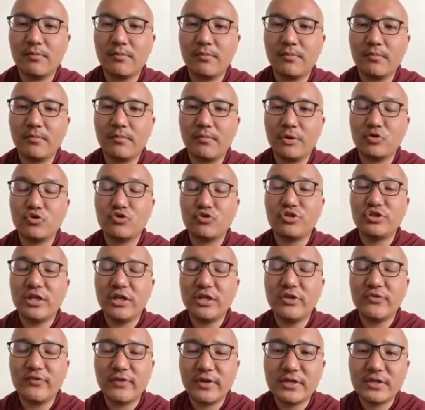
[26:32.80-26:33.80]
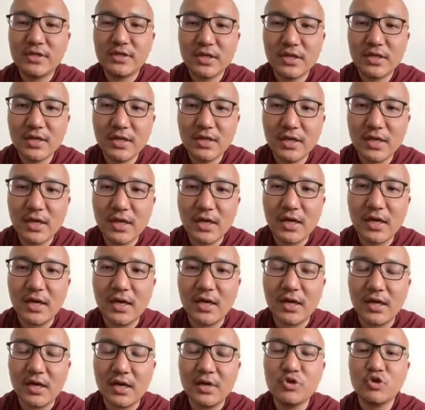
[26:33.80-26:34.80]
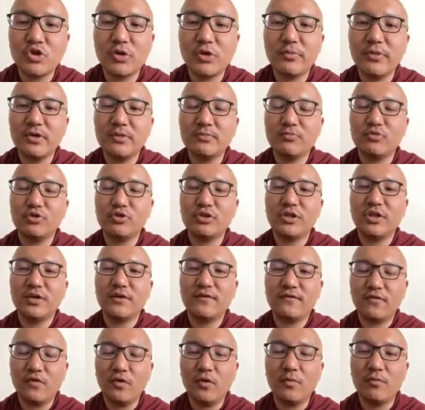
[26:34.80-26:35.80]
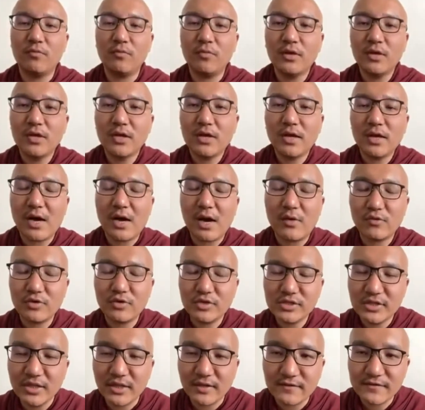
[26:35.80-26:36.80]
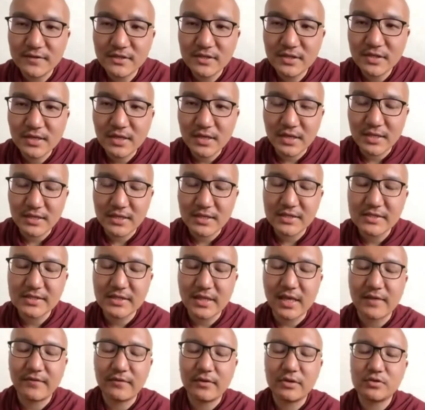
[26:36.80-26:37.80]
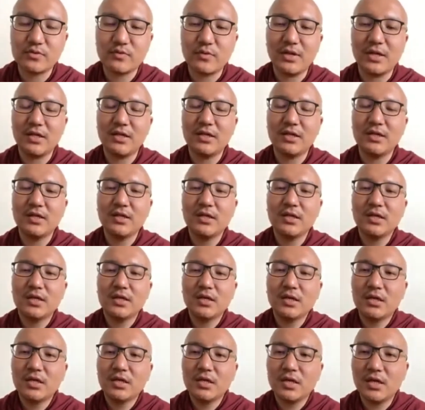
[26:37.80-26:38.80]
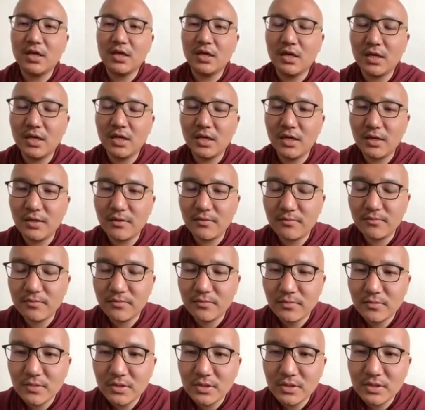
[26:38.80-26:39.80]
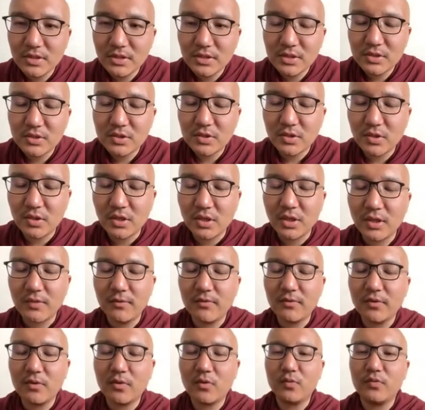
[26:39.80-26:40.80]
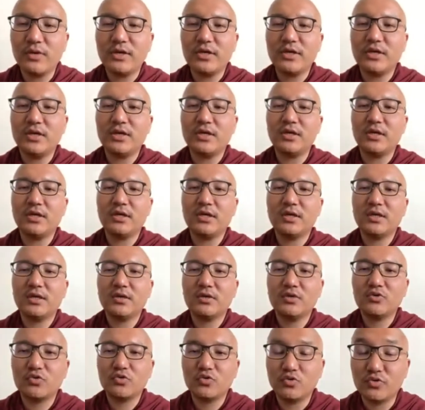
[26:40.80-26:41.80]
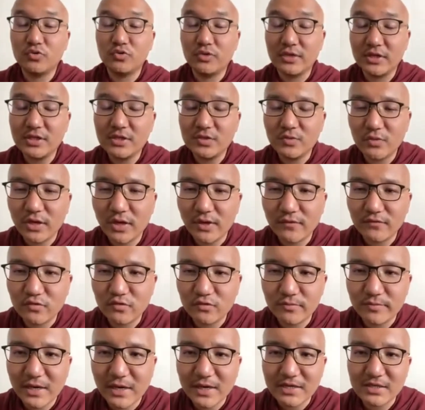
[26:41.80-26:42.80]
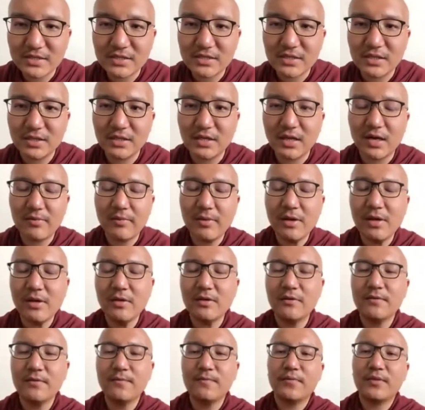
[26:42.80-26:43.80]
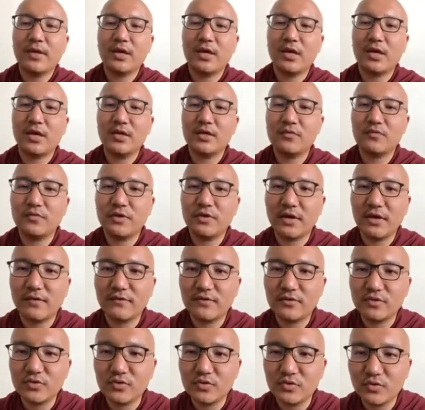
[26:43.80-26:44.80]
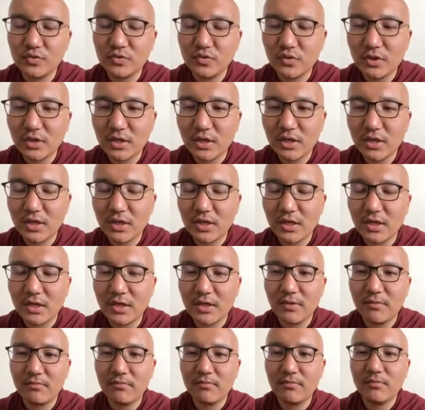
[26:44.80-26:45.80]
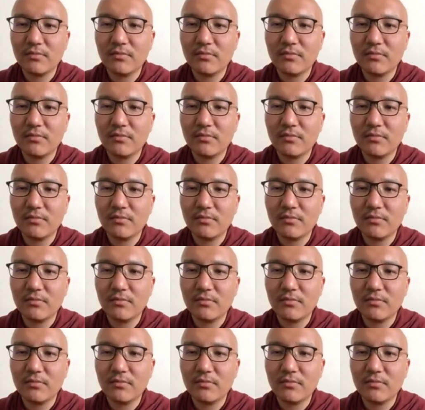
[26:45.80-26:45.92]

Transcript: but to generate uh, enjoyment would uh, form ourselves in this life as well. Uh, um, we to do this, we have to practice the Dharma, and we have to um,